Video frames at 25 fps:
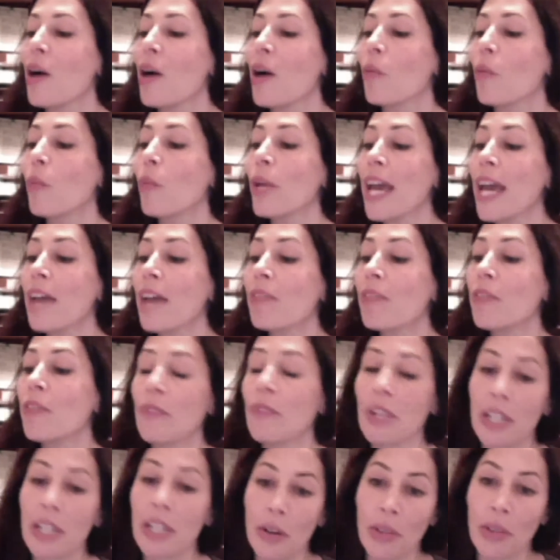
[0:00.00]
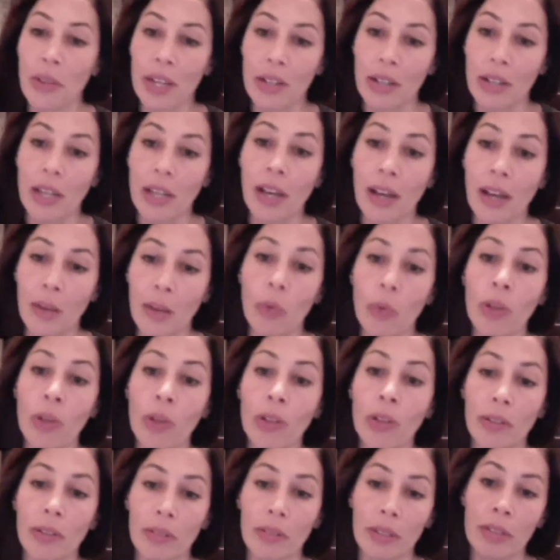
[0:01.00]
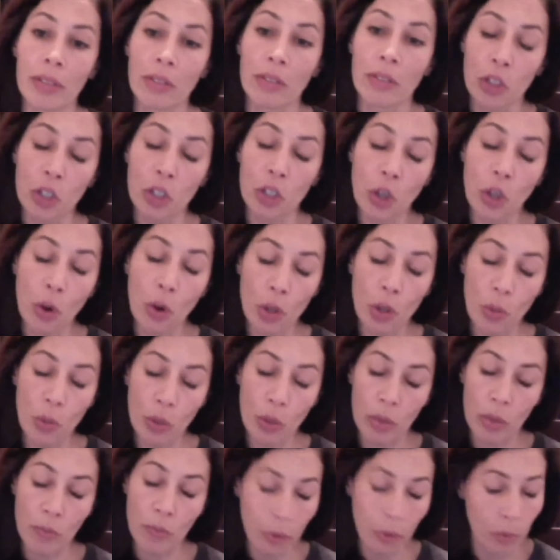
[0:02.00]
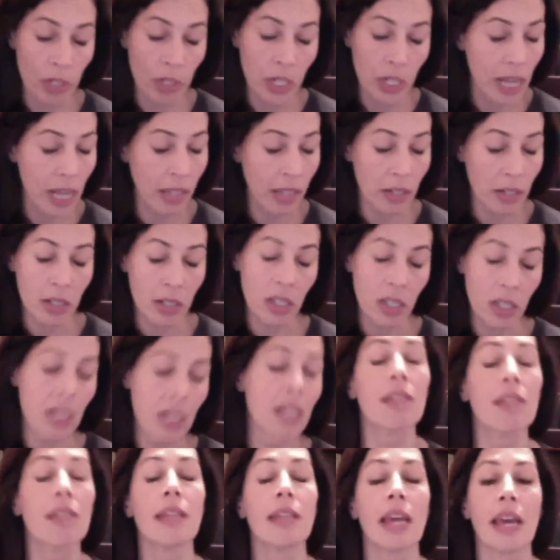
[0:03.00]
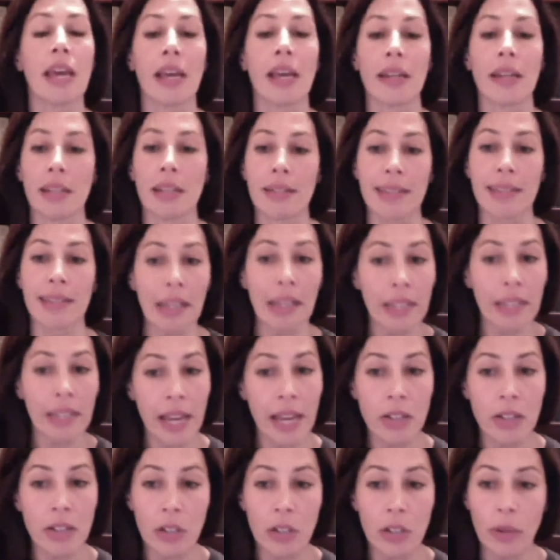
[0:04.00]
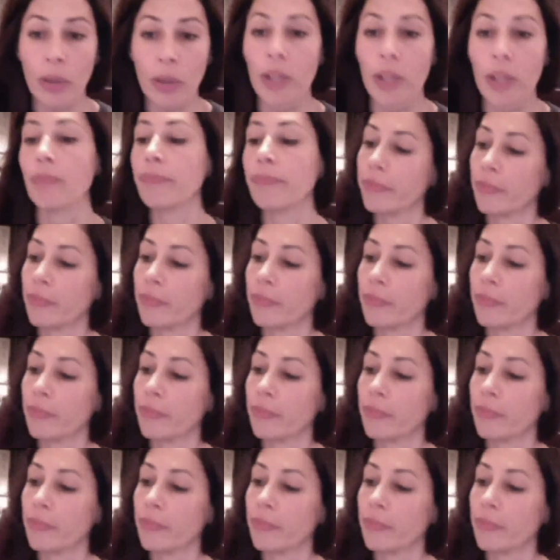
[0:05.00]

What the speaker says: We have a video that will show you what a burpee challenge is and exactly how to do it.